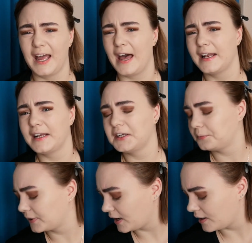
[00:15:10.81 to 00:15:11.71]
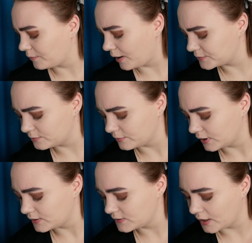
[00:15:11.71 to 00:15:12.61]
had anyone come up to
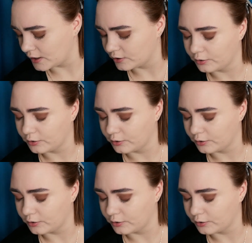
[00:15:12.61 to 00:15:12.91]
me and say,